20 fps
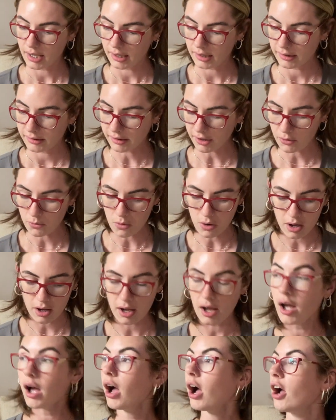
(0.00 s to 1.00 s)
So
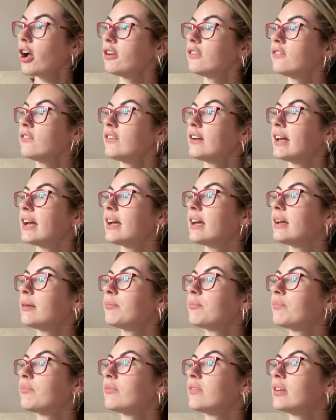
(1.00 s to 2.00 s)
hopefully,
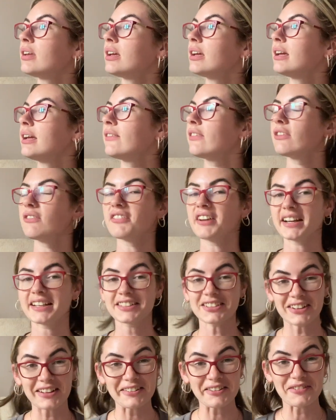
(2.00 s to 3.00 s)
if the rain
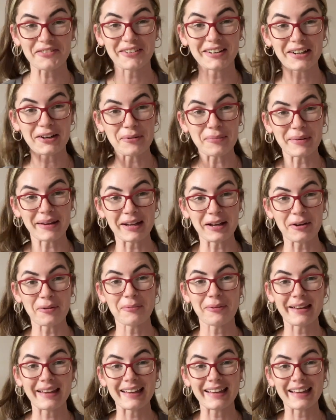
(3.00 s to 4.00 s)
dies off a little bit, we
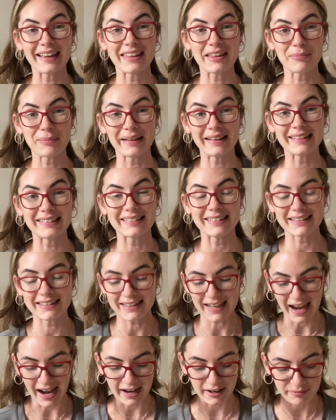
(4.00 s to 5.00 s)
can get them in
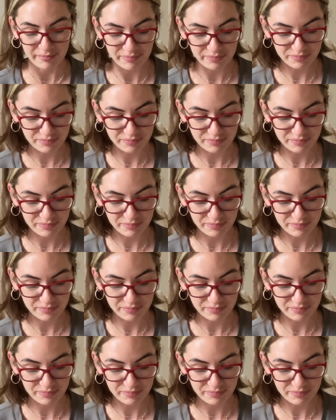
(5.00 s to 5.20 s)
today.